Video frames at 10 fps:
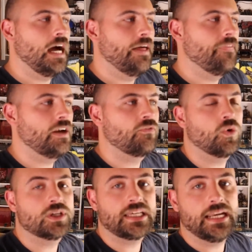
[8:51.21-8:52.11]
and then, of
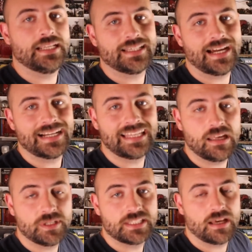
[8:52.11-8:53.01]
course, get an entire
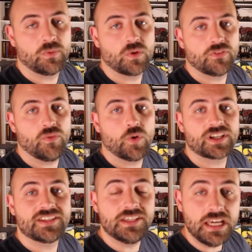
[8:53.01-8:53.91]
gaming table worth of
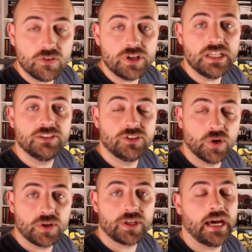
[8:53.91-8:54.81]
Orc scenery
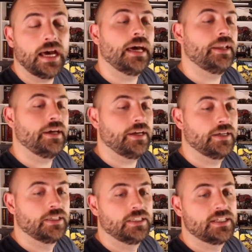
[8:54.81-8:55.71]
done and uh,
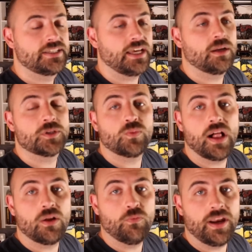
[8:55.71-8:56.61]
set up as
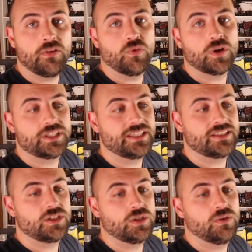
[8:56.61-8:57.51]
well, ready for
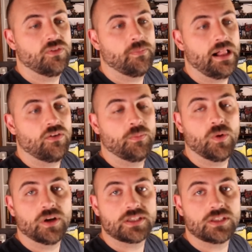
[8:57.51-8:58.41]
season two of the Battle
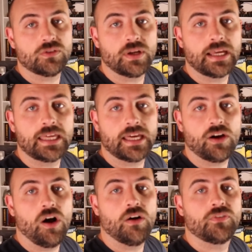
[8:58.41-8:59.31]
Reports to really
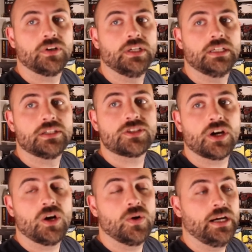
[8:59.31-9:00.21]
kick off.
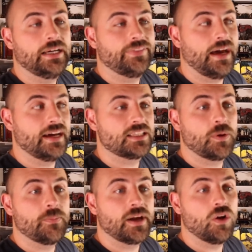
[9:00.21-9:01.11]
So uh, that has
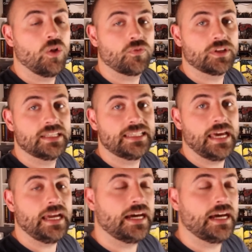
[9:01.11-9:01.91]
been my goal for the day.